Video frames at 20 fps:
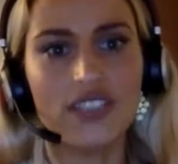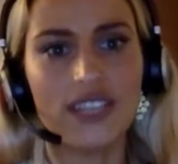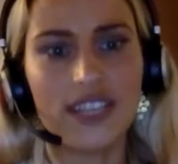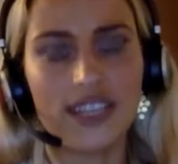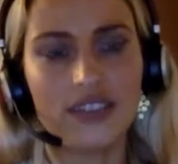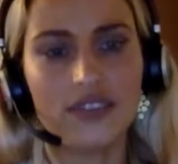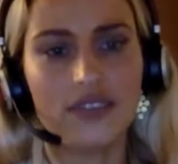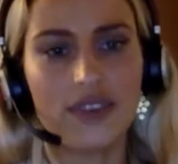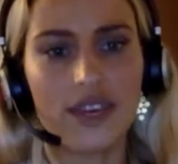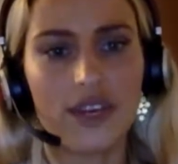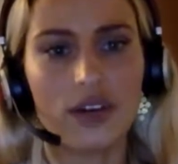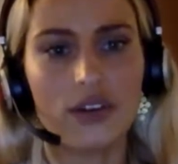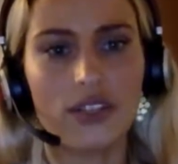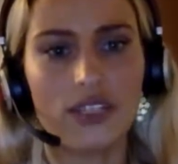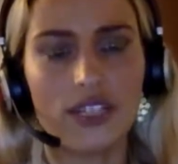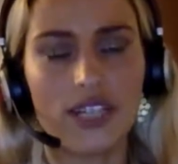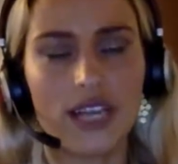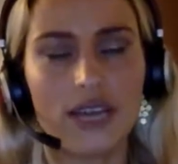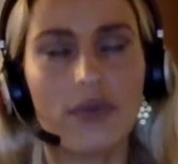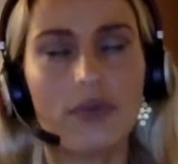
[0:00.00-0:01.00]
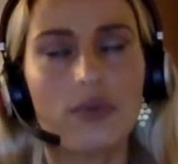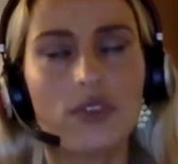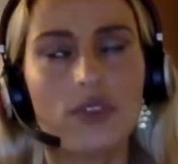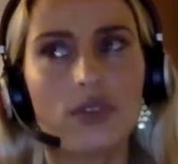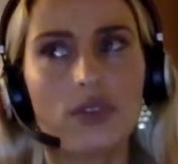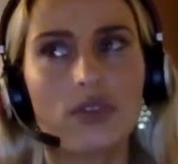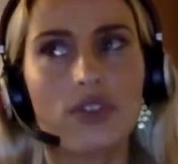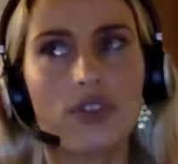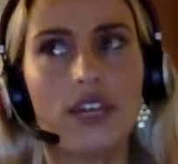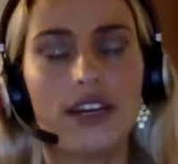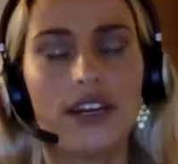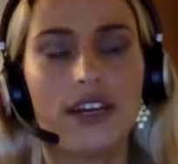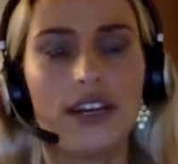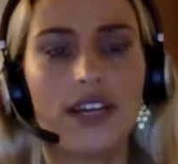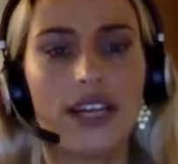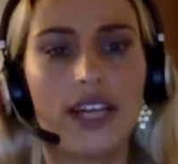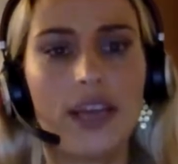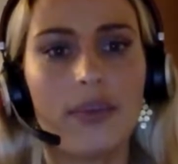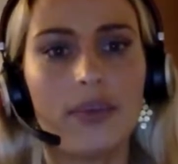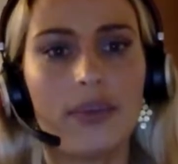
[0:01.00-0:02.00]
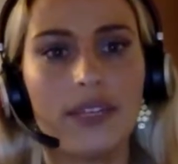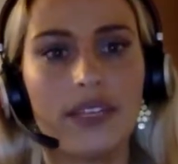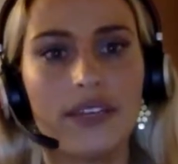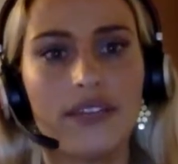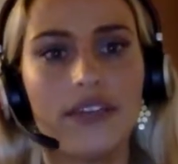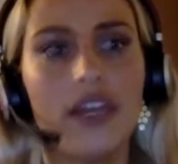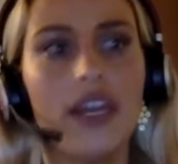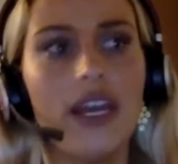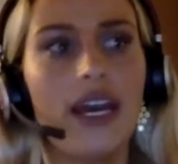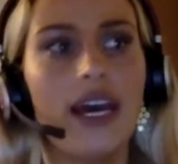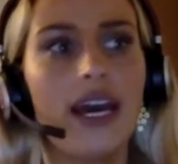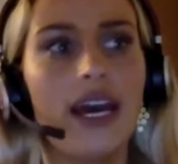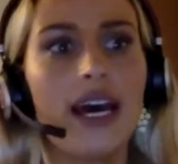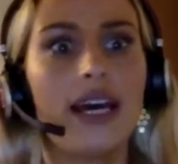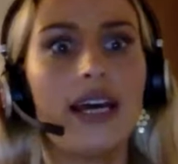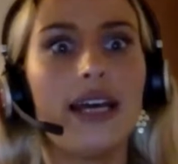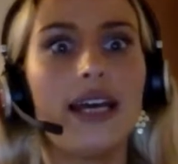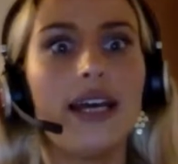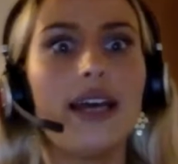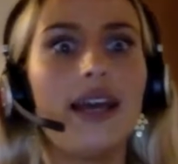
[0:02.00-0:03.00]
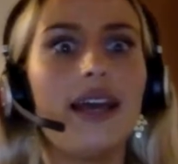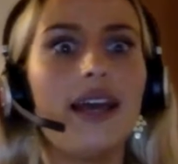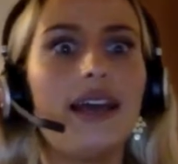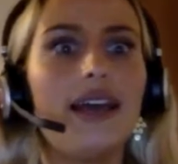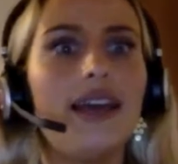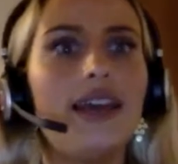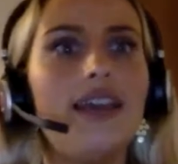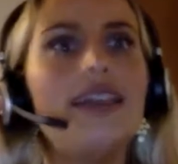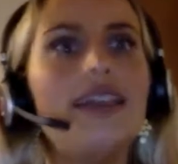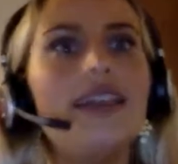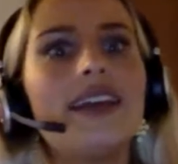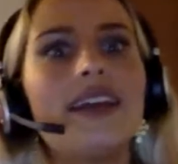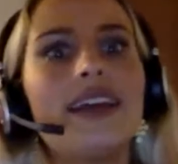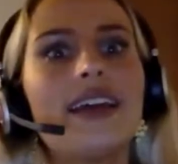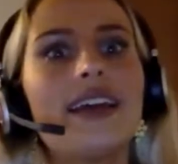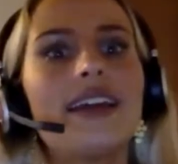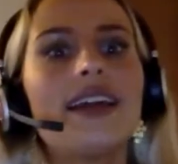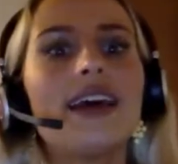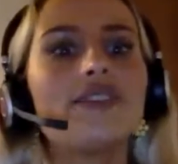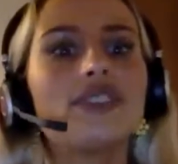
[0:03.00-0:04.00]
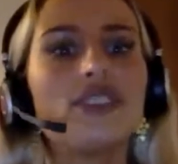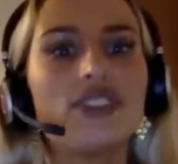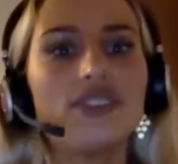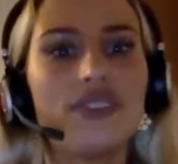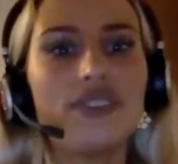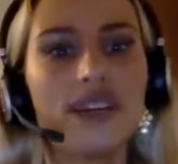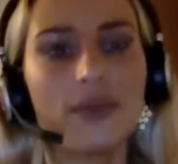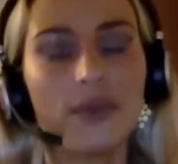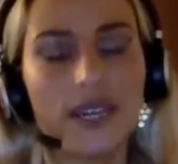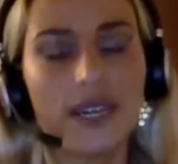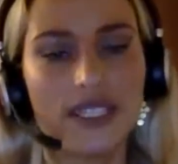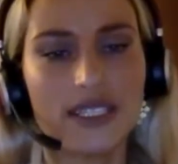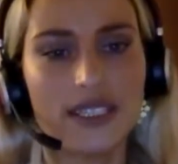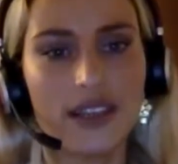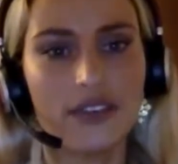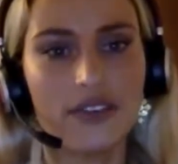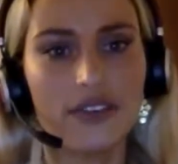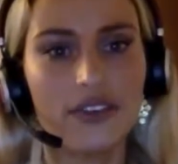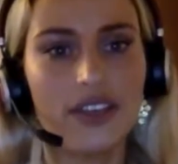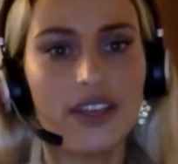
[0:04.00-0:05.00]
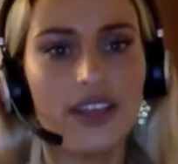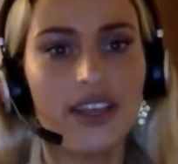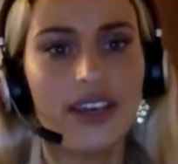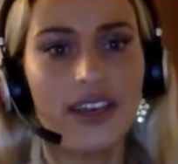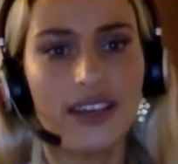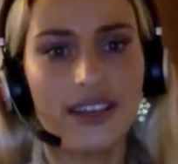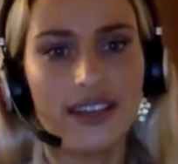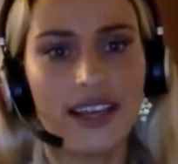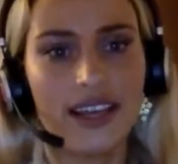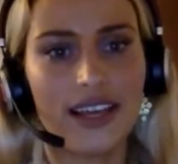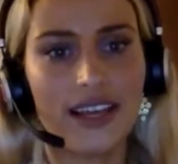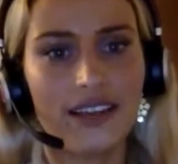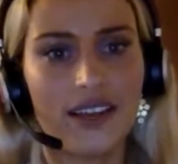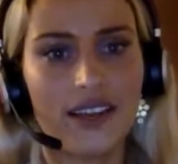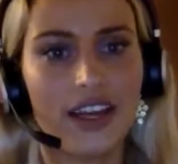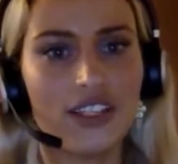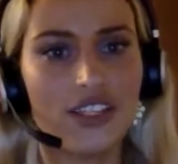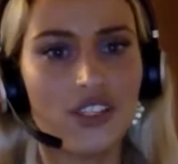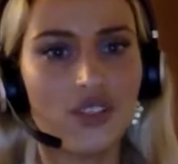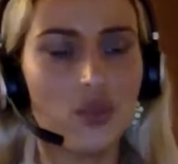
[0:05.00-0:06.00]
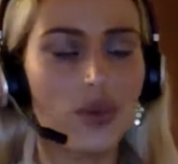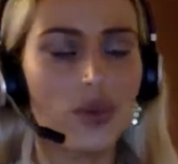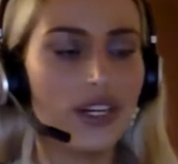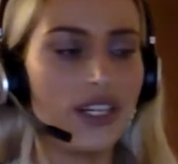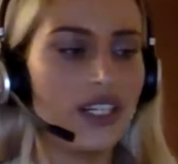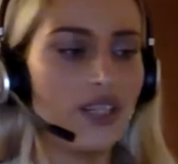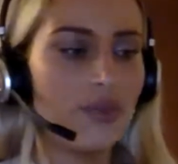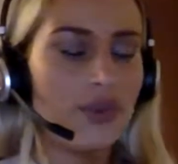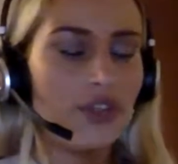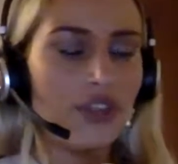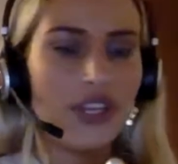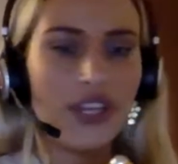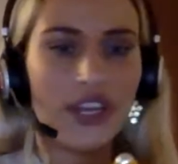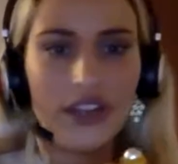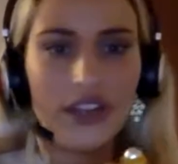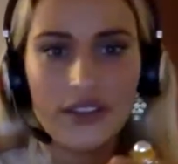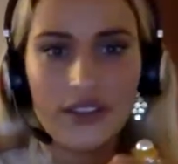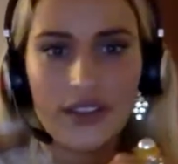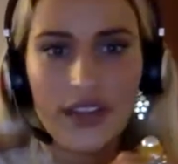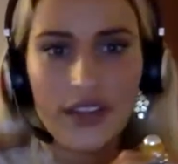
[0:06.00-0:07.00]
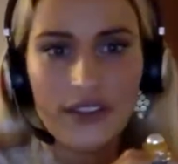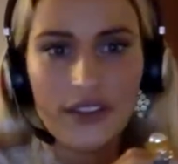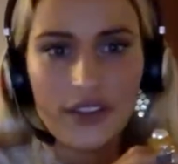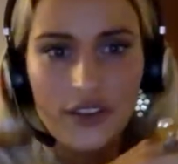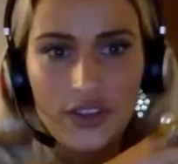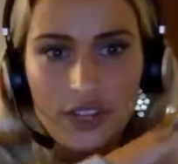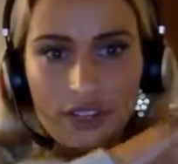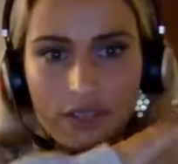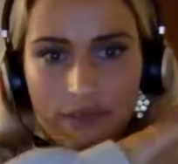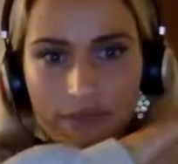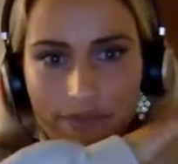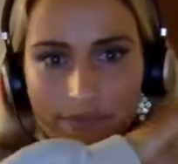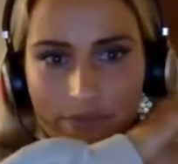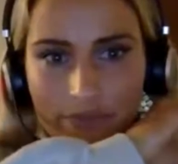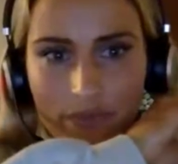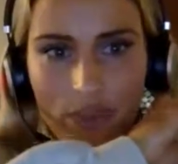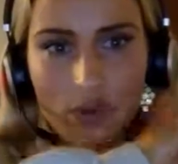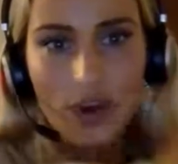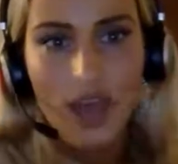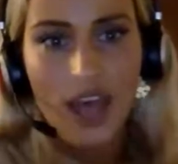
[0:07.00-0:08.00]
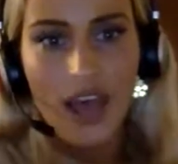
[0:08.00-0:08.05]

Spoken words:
fight all the time. I'm so tired. I can't believe I yet again have to defend myself. And that I just wanted to put that there, that you don't have to